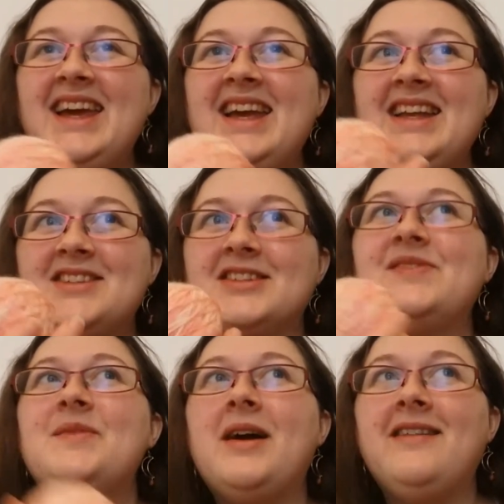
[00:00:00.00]
it took
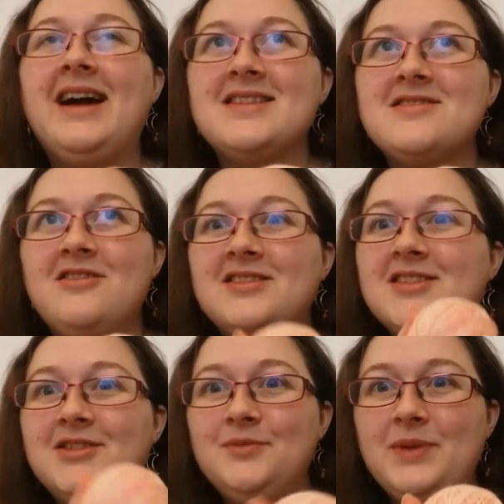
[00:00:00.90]
me about as long
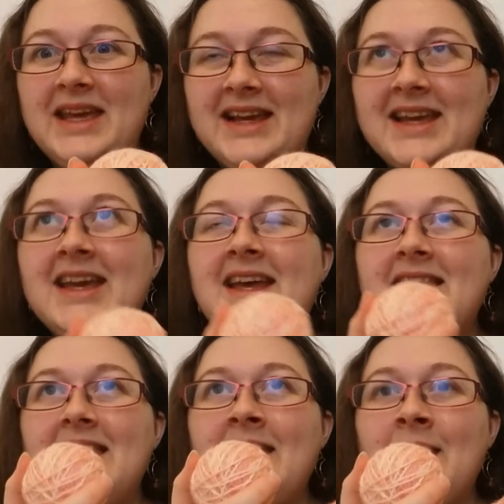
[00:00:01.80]
to unpick
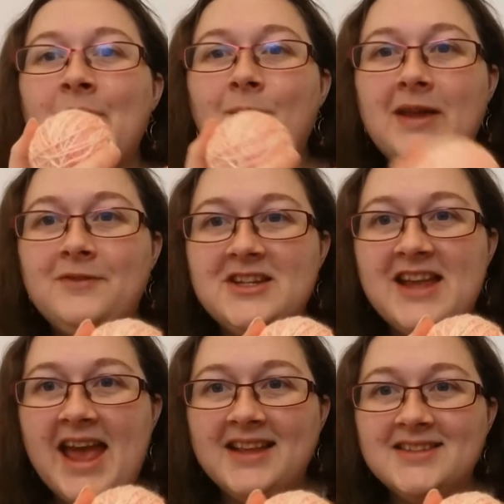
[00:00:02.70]
the weaved in
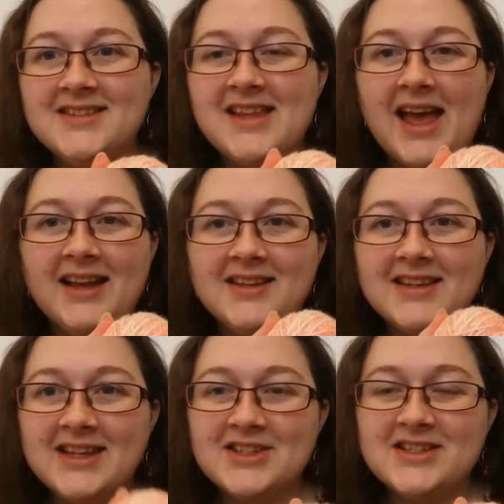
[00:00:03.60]
ends and the
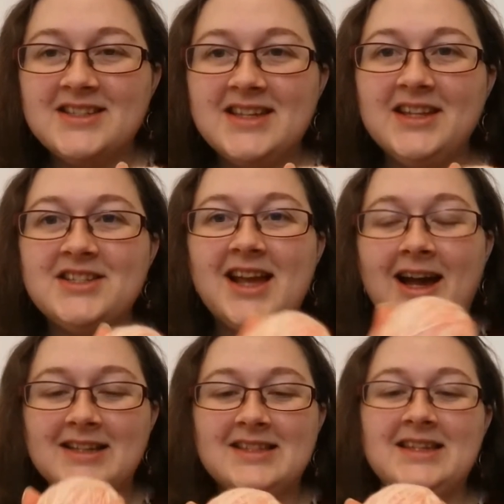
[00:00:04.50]
Kitchener stitch
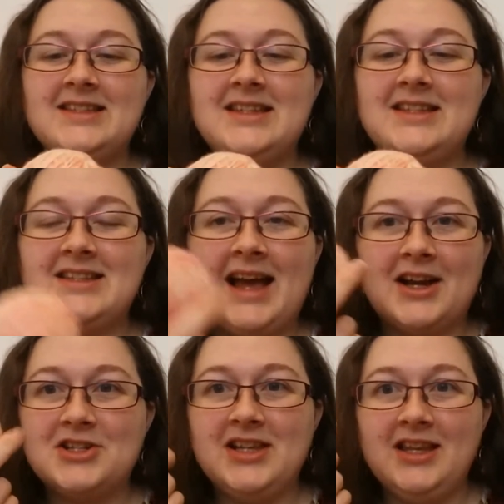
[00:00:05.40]
as it did to
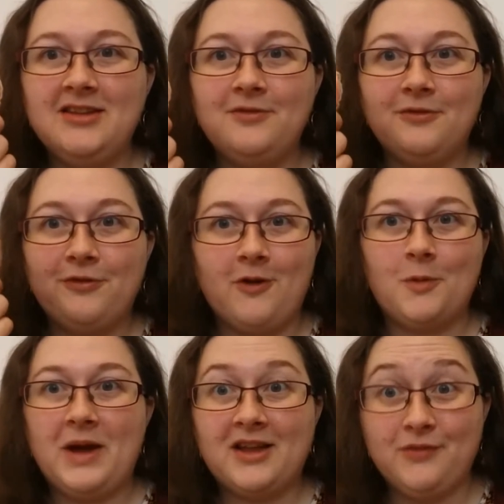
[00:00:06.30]
actually
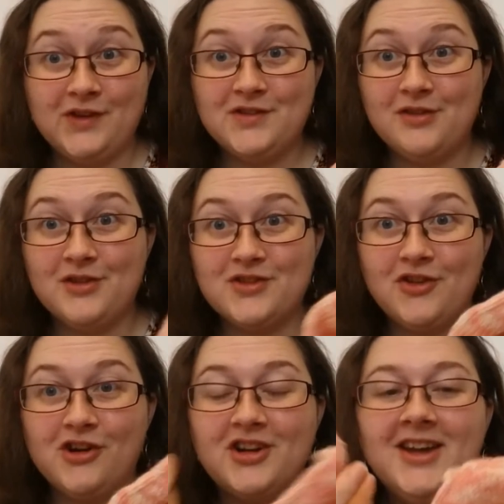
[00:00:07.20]
frog back the rest of the
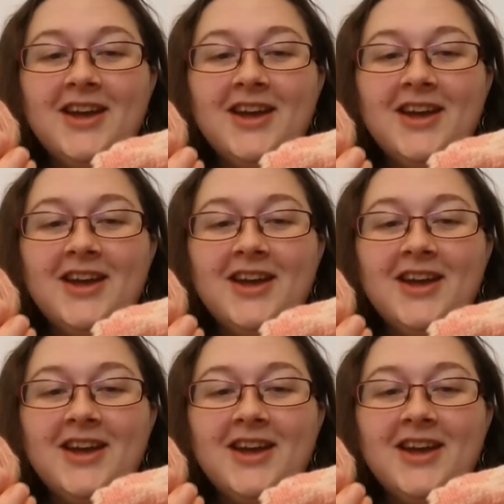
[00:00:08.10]
sock.